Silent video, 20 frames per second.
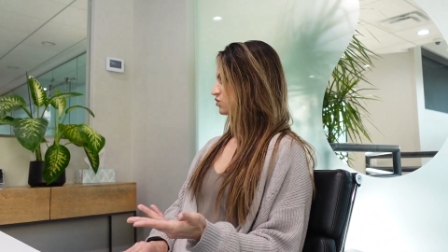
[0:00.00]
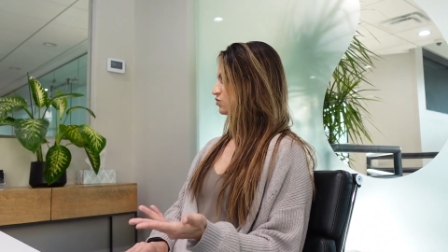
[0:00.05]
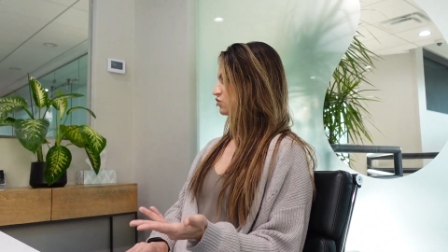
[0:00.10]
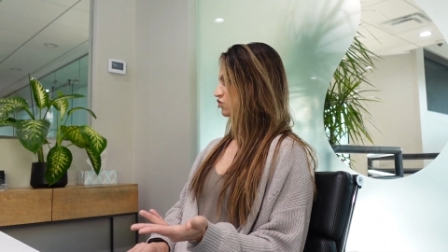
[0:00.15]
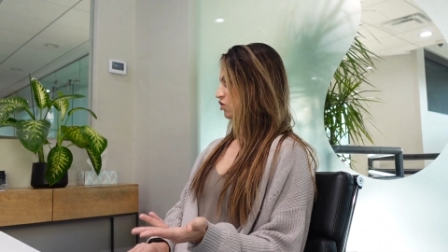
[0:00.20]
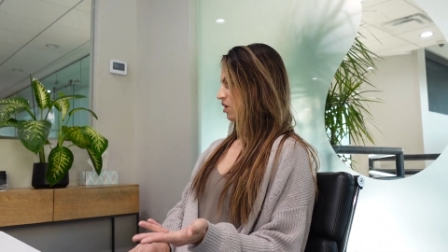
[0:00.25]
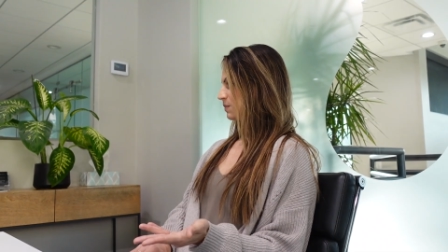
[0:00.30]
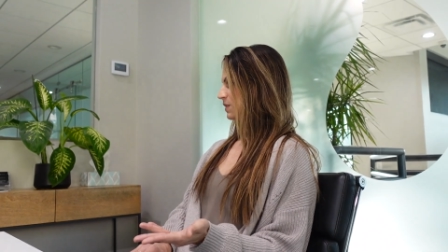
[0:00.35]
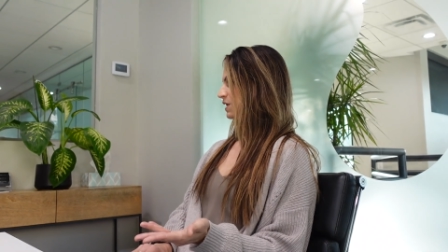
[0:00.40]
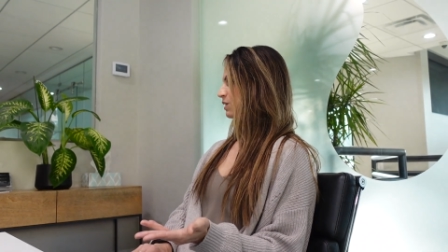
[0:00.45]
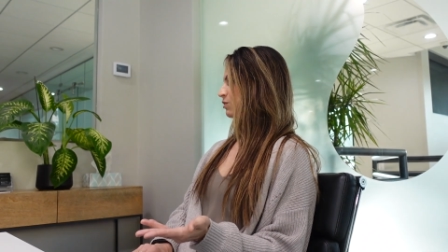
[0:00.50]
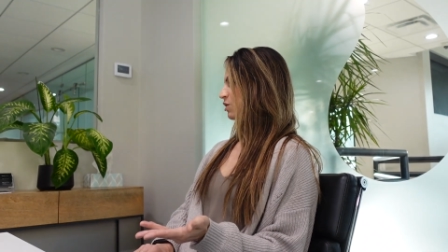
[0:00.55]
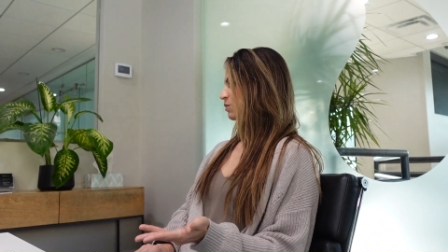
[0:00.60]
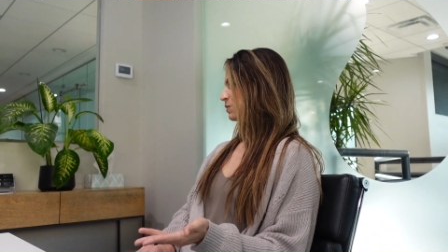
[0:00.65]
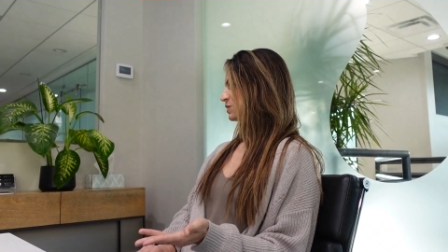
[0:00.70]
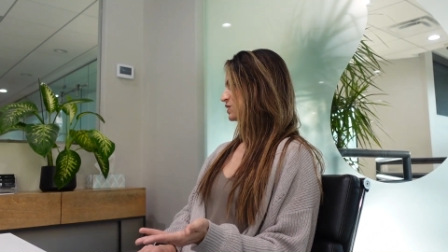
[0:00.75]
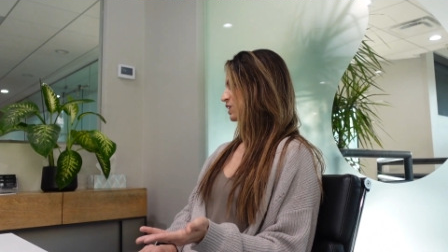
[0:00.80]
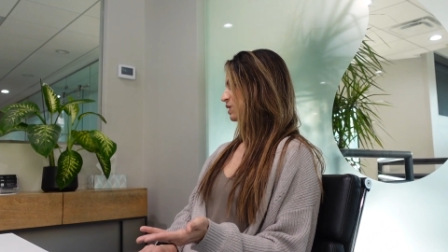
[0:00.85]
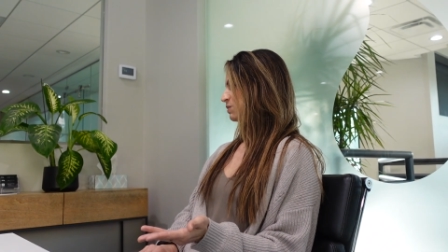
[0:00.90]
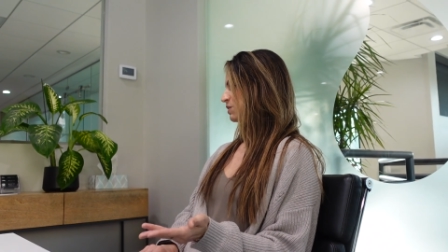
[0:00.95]
jumping rope
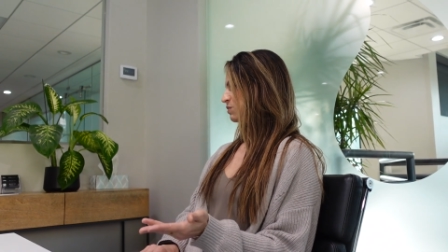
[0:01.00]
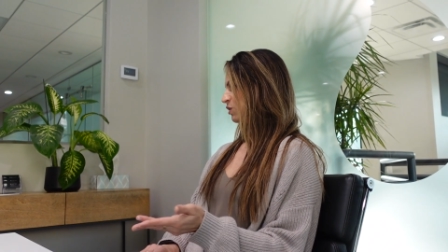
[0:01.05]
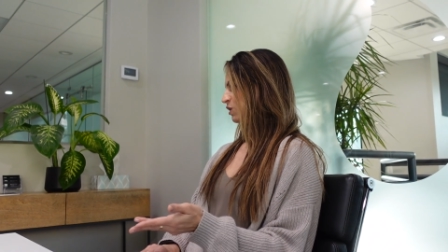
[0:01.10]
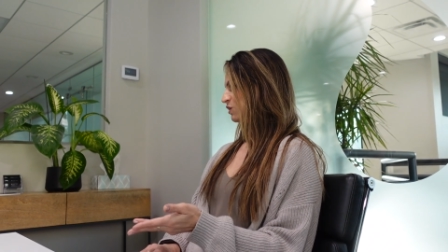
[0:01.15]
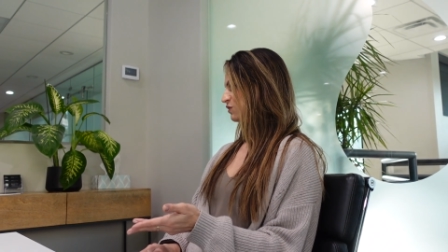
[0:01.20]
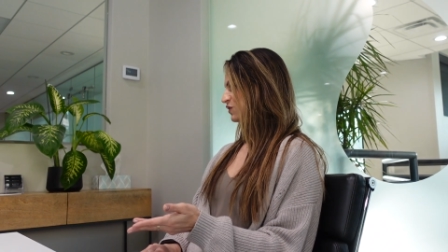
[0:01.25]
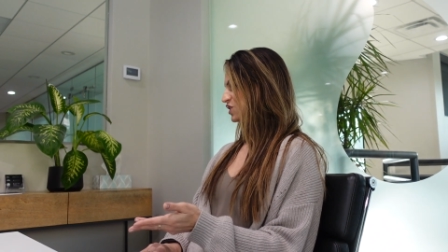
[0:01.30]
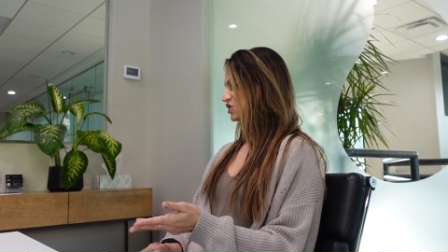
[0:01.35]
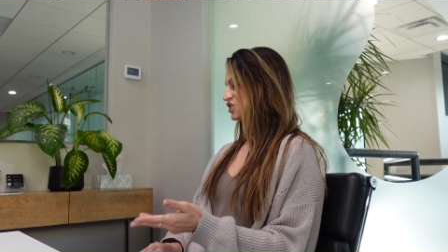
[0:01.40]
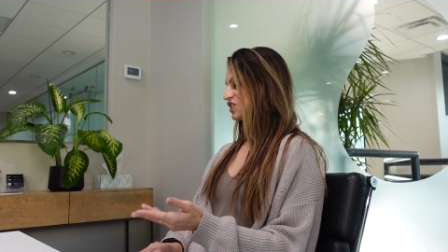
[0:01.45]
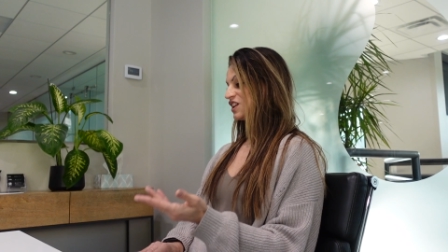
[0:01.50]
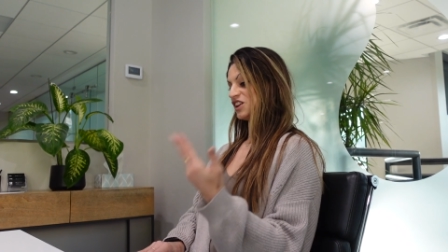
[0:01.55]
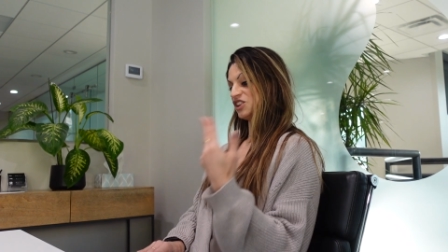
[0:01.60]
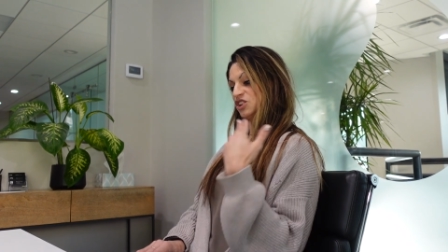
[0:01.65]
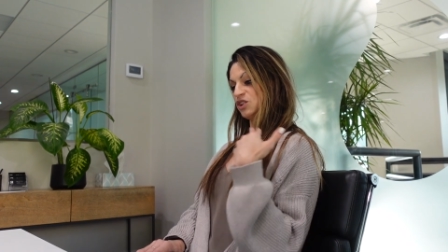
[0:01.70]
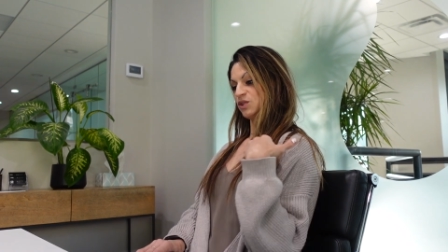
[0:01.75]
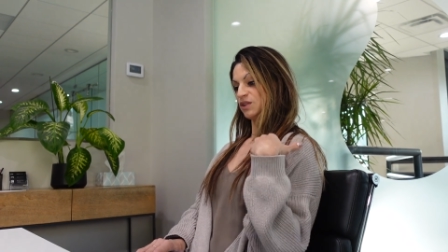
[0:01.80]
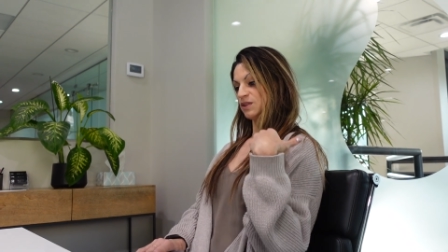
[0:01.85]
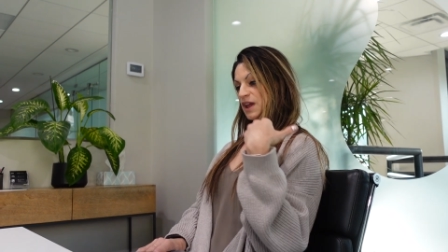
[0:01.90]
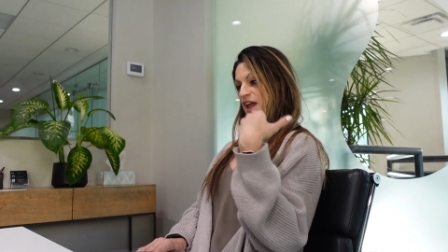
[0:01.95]
is a little bit more efficient, and
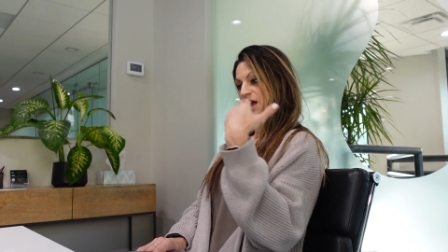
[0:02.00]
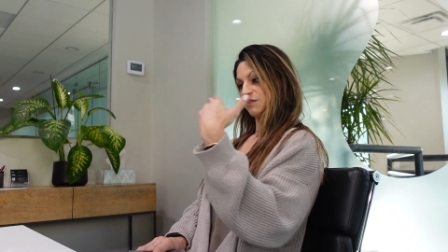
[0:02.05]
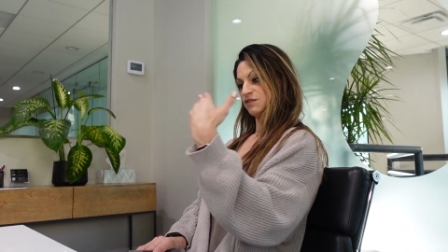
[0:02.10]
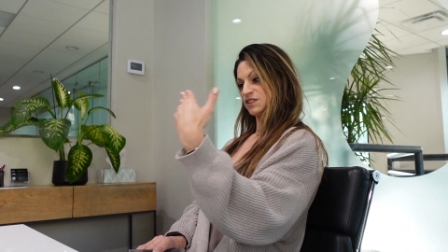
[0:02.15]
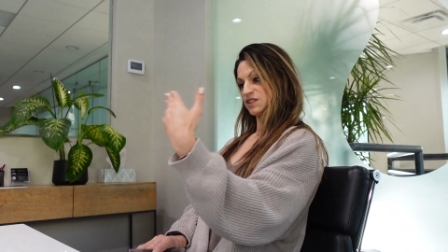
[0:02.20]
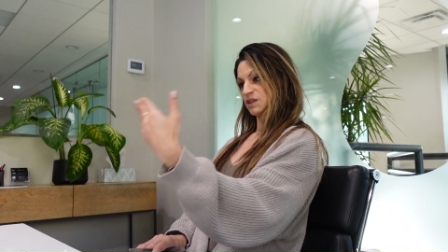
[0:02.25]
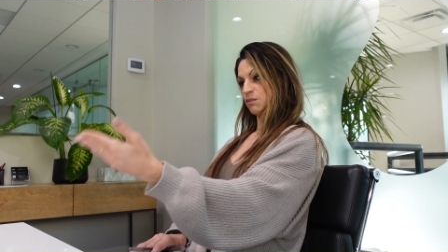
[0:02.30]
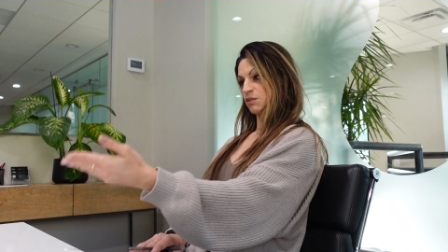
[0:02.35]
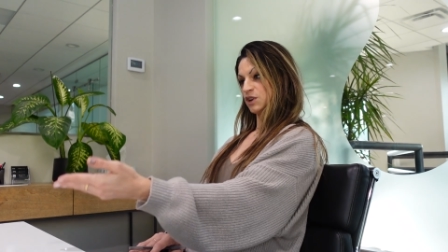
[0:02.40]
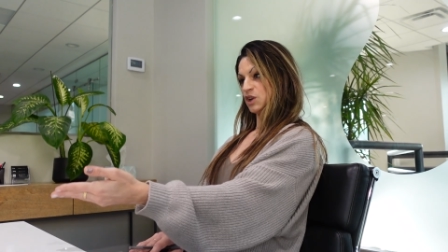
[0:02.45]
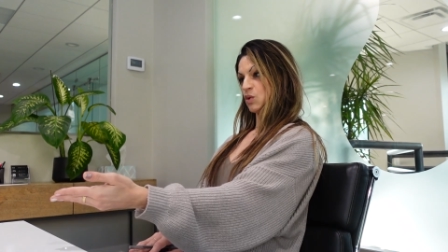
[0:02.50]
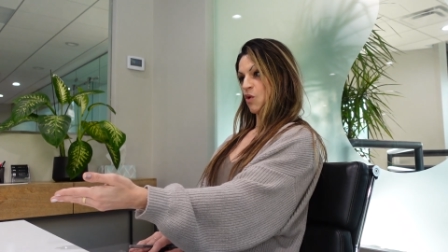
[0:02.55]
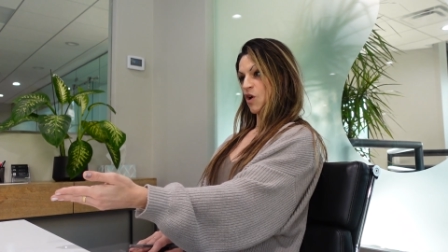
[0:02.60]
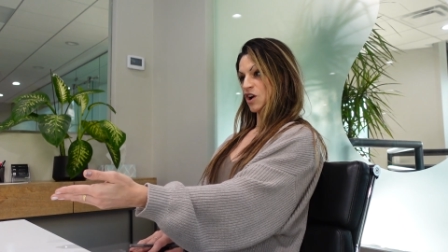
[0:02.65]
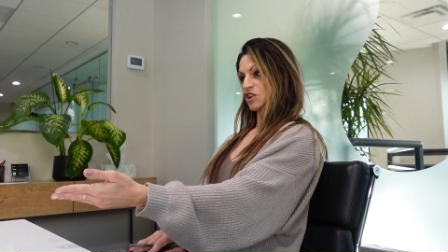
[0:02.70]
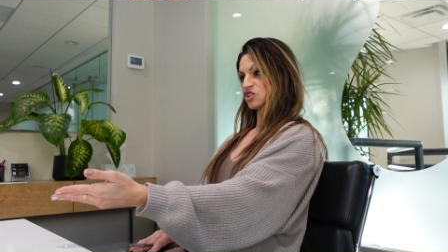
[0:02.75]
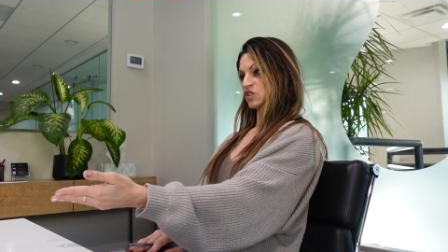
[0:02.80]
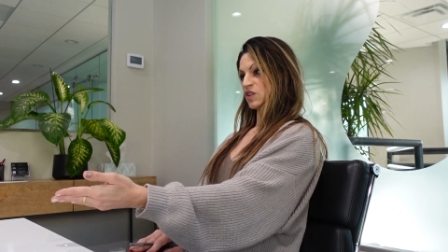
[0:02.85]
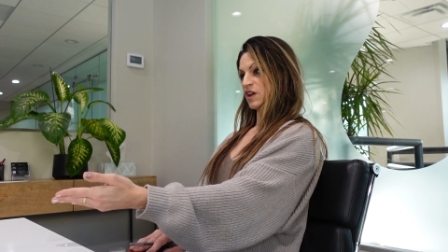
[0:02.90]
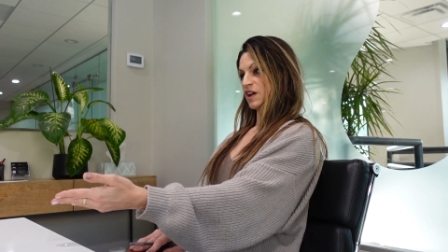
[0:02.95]
you can have somebody
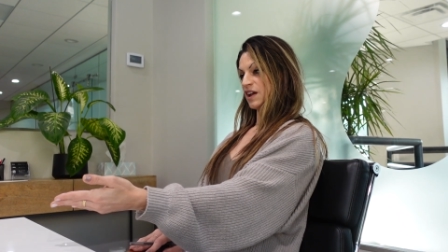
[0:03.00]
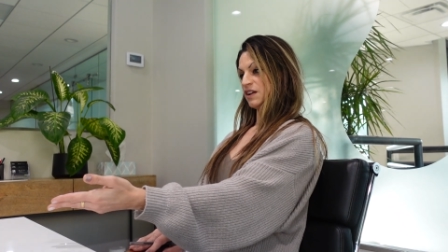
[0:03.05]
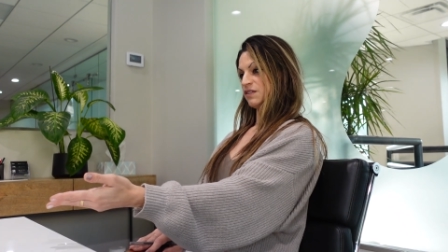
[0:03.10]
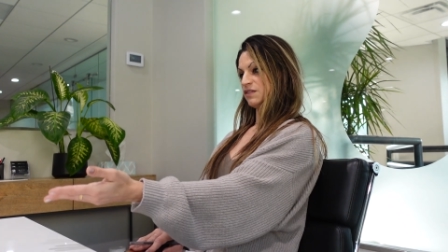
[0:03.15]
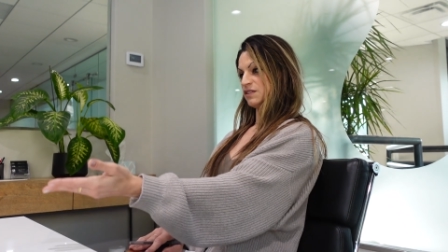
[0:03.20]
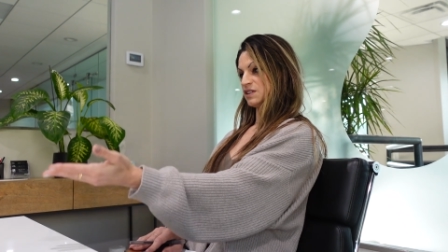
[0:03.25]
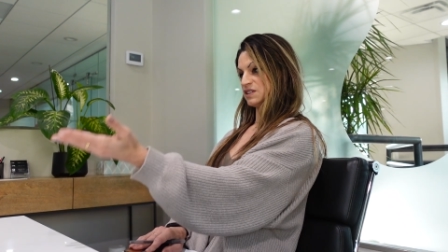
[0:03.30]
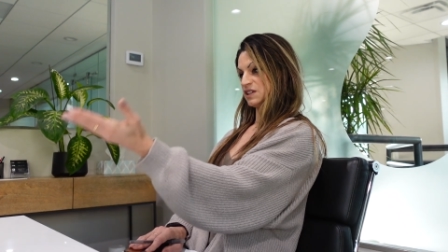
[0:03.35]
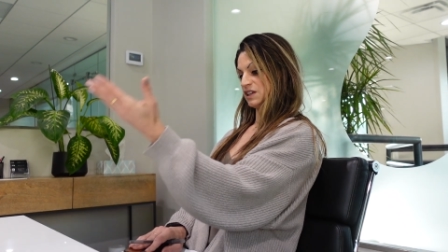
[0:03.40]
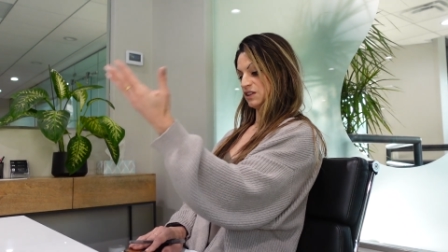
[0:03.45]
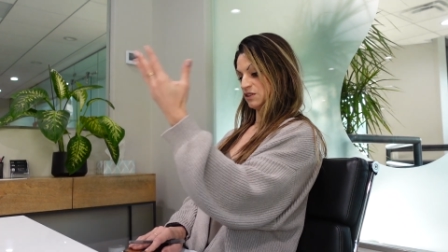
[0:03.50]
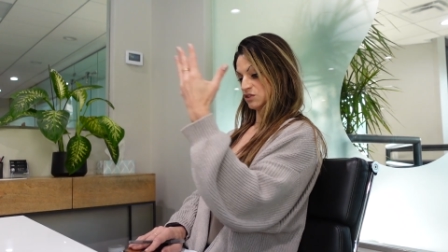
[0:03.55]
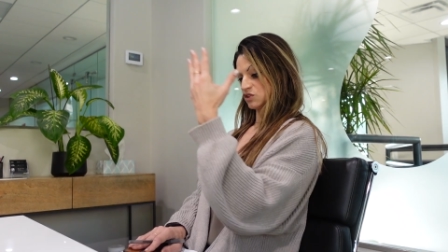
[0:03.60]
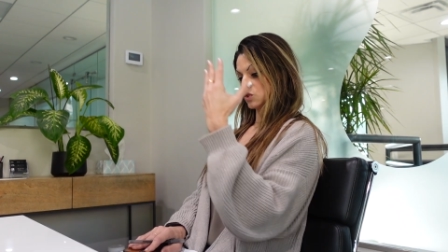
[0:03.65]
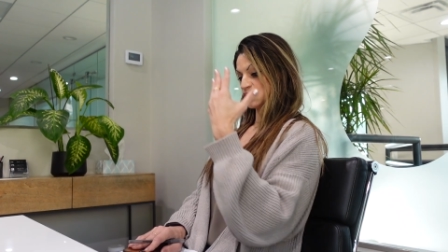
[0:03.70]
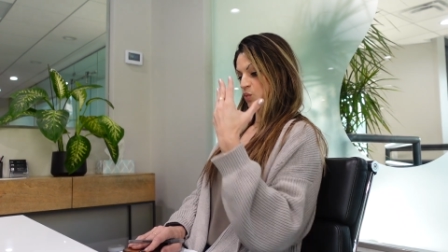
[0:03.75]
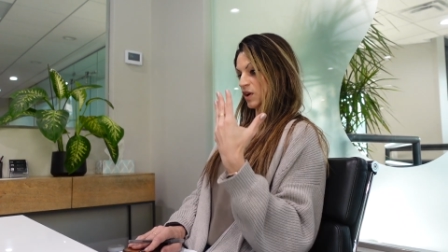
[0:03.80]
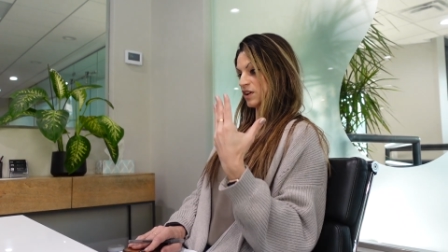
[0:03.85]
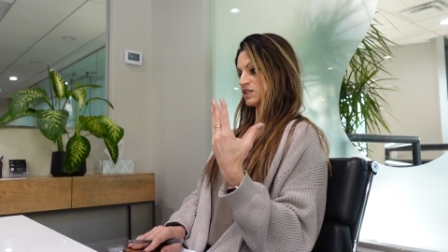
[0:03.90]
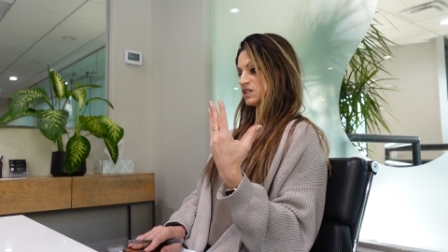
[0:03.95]
watch live and see the
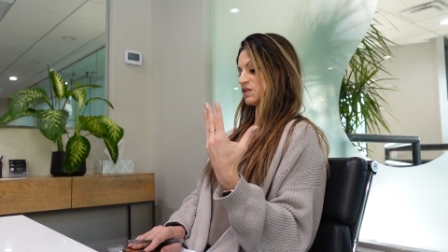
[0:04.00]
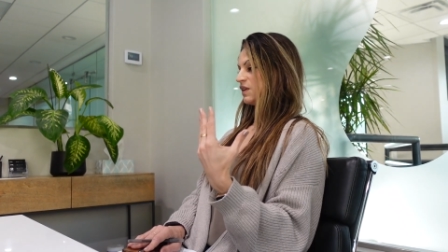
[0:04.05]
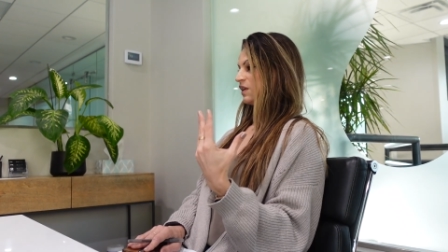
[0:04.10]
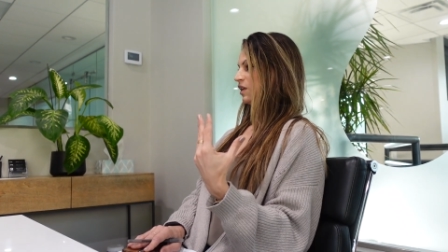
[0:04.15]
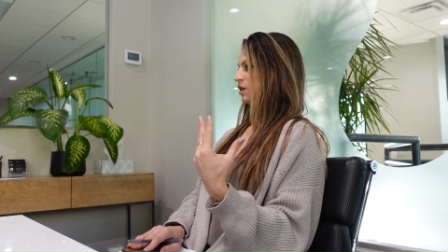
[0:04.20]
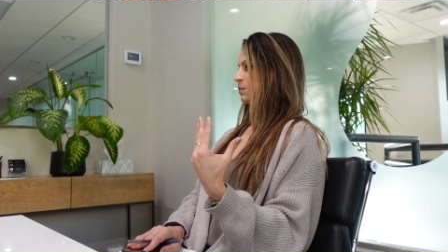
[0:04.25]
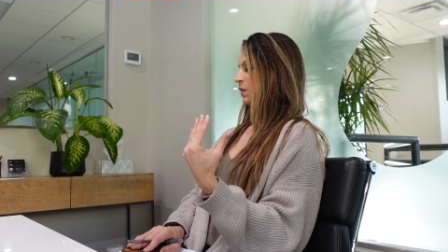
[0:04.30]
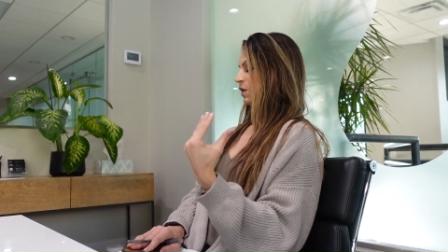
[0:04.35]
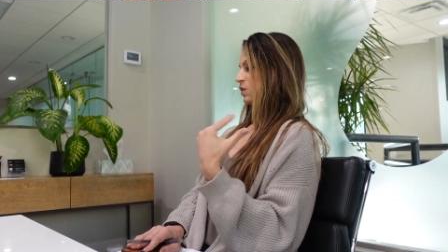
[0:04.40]
sweat develop